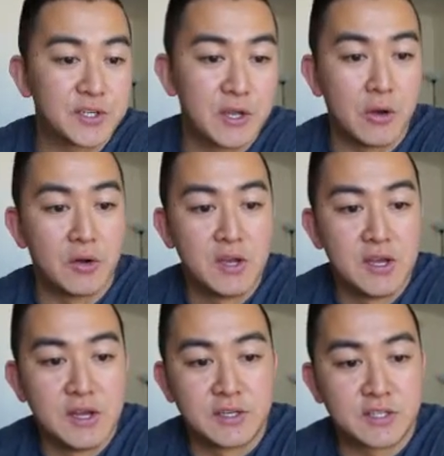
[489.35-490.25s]
So
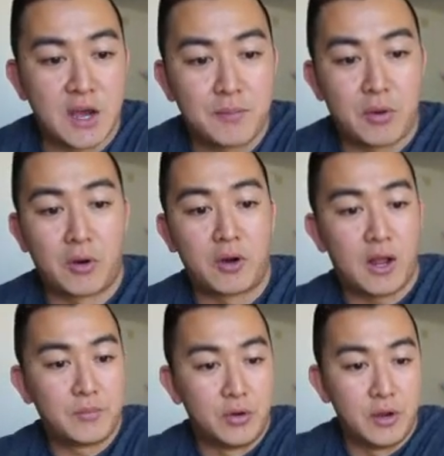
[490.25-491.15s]
the top part
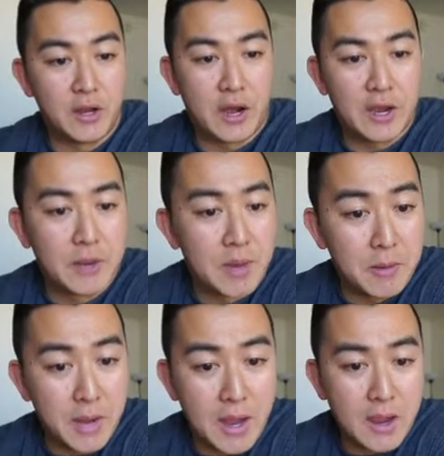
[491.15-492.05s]
I put I am a
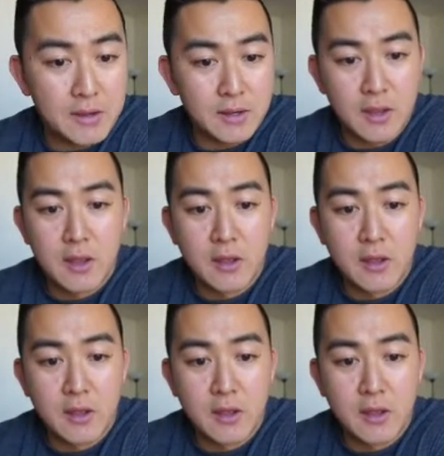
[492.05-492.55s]
man